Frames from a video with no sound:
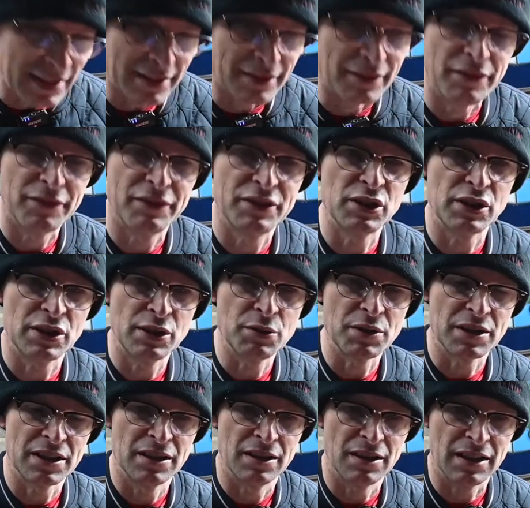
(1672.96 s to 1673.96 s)
if you've got an
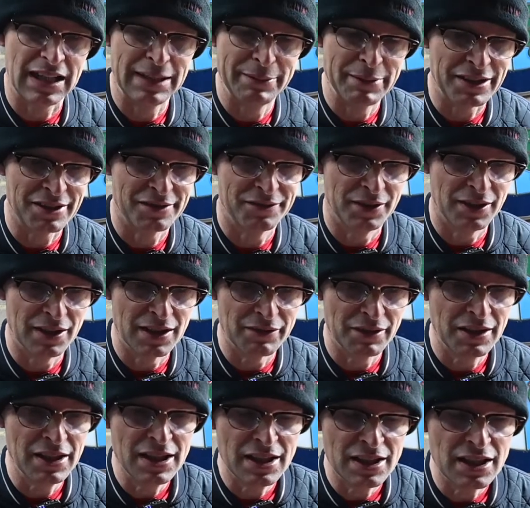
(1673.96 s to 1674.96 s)
older car like an MX-5,
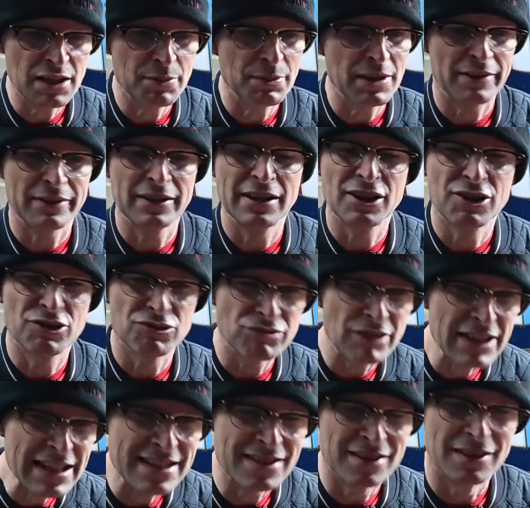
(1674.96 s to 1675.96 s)
you can be having a
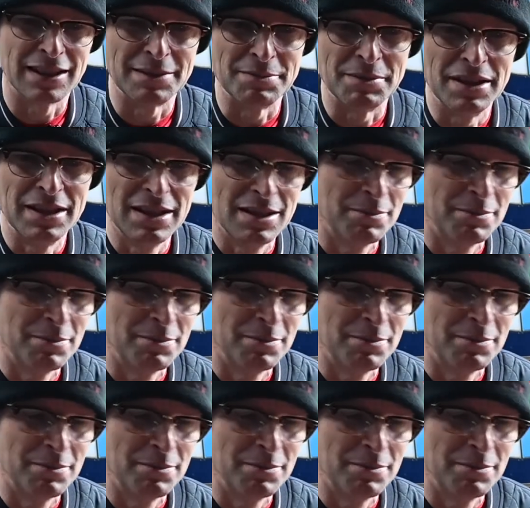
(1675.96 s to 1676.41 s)
great time,